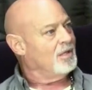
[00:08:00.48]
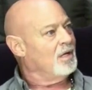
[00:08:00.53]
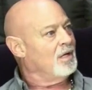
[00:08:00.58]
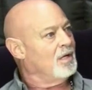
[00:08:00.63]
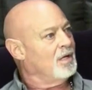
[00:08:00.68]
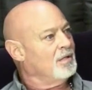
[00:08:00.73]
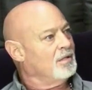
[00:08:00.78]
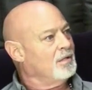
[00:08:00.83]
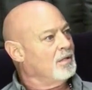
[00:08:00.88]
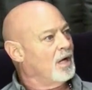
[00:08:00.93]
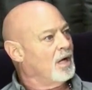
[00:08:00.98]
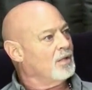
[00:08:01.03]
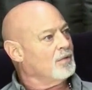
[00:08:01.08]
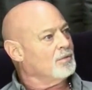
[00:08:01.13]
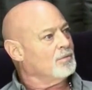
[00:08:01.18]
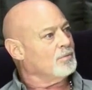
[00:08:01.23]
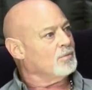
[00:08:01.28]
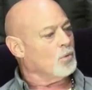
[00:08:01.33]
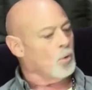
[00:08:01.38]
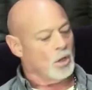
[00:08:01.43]
Thank
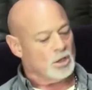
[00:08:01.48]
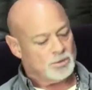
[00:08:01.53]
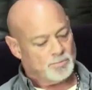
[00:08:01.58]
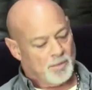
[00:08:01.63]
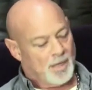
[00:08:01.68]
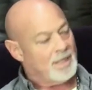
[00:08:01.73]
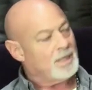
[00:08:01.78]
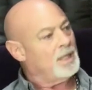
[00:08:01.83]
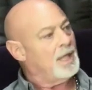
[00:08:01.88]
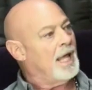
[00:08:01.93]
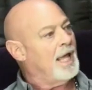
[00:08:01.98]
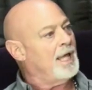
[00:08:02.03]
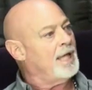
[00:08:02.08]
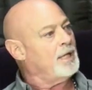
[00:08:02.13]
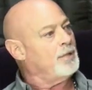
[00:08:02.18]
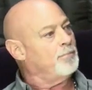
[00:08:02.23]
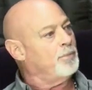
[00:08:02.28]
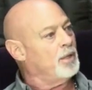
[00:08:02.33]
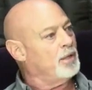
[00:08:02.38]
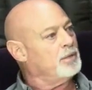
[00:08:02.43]
God. Lost my
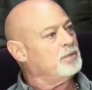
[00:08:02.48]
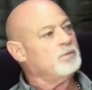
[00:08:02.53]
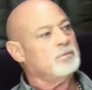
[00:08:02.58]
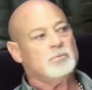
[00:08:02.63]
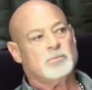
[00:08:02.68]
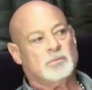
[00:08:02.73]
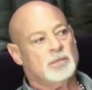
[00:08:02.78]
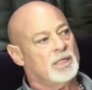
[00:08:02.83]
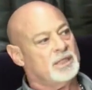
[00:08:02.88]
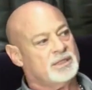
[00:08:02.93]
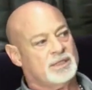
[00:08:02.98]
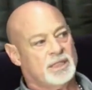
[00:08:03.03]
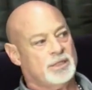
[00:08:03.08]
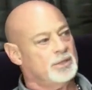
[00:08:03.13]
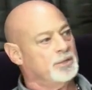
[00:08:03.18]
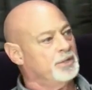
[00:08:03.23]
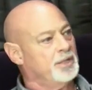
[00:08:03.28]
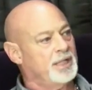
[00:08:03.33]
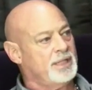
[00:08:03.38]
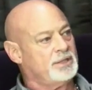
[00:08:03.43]
leg, but it's
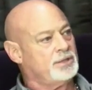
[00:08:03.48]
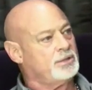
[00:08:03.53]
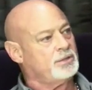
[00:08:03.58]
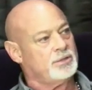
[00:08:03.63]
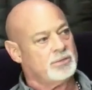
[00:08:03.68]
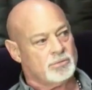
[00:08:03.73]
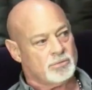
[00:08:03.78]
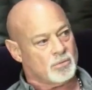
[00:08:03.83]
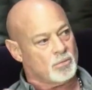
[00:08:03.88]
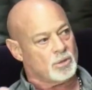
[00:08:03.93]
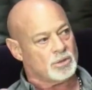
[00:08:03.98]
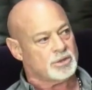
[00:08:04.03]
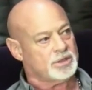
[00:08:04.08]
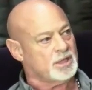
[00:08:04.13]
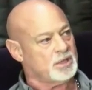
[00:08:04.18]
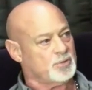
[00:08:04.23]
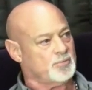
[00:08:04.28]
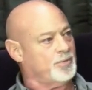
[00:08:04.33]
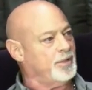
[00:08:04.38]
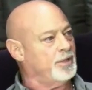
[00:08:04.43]
either this or
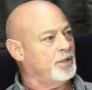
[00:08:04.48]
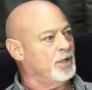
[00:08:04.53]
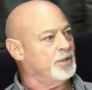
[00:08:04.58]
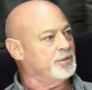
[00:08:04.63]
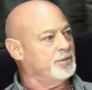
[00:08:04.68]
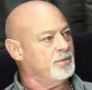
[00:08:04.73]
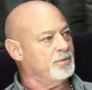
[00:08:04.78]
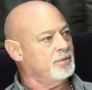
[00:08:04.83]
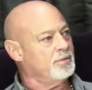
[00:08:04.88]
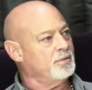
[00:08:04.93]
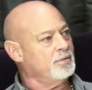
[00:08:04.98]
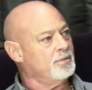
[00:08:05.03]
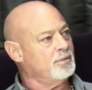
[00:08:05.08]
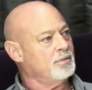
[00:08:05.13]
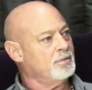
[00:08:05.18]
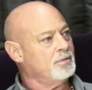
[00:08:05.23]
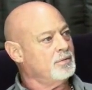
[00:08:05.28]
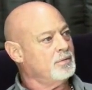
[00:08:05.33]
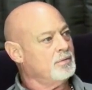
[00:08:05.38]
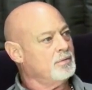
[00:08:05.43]
six feet under. Now, did they
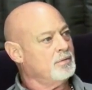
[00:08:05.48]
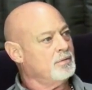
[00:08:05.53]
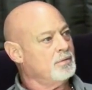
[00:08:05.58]
figure out